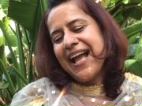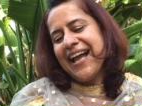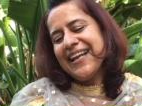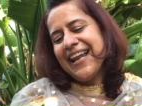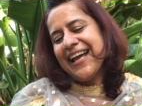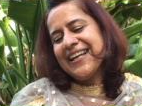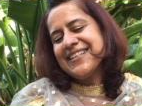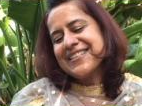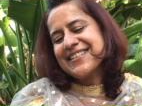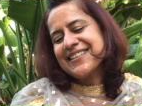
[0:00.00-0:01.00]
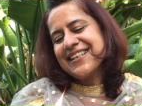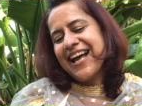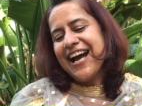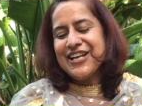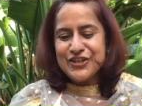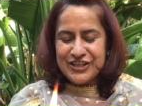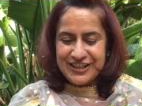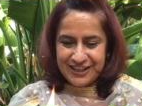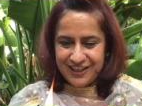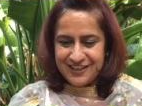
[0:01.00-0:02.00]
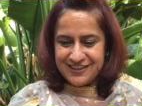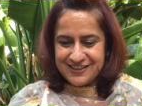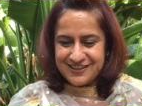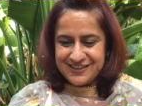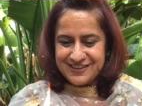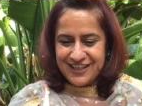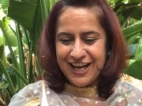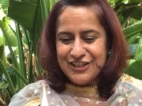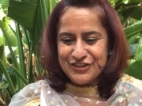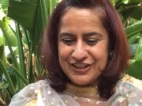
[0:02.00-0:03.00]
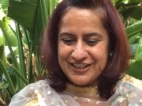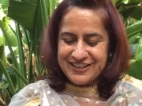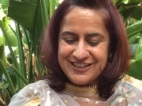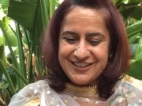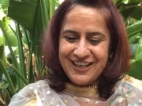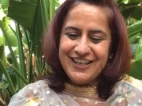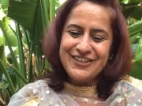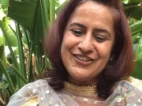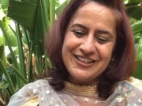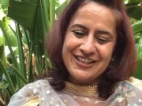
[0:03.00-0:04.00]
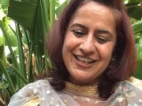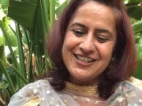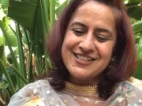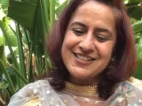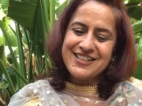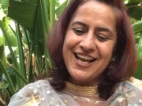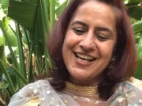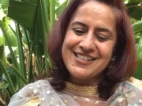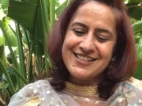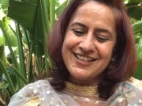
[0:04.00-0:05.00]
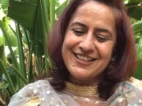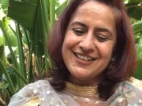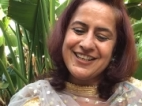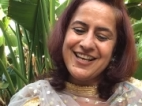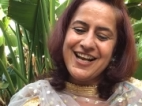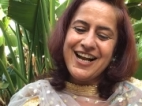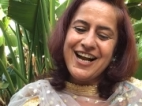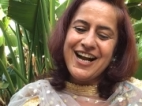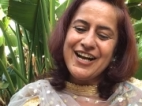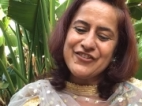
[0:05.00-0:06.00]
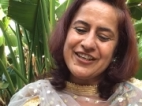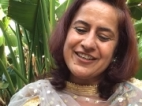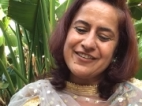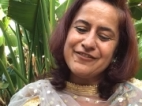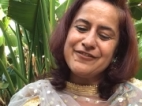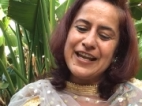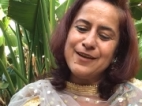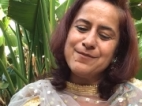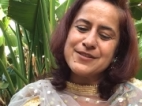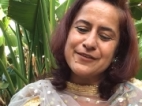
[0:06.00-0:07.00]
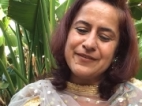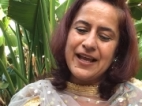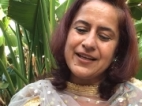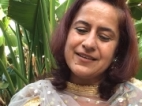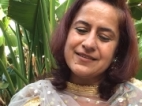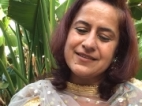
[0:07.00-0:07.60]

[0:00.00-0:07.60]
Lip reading: I light 100 diyas, 100 diyas, as in 100 flames of light.